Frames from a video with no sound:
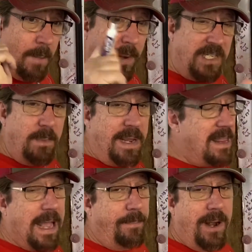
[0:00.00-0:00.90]
But to me,
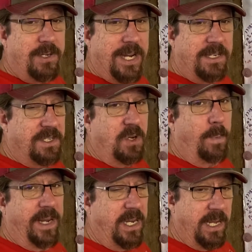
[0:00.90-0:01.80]
that project is no
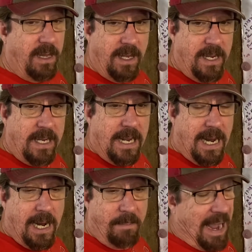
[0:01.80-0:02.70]
big deal.
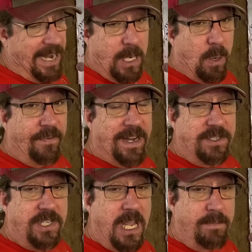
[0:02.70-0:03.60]
I know if I
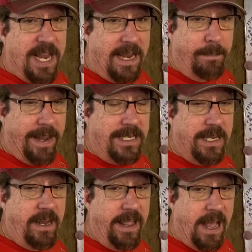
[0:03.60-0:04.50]
just keep taking bites
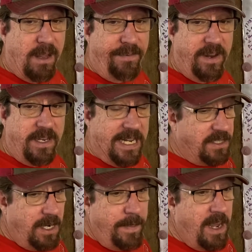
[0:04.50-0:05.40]
out of the elephant, it's
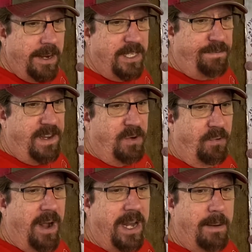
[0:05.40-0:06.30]
going to be on its feet and
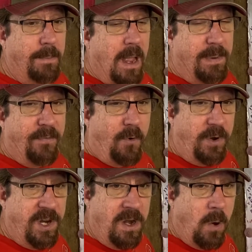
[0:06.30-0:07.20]
running before you know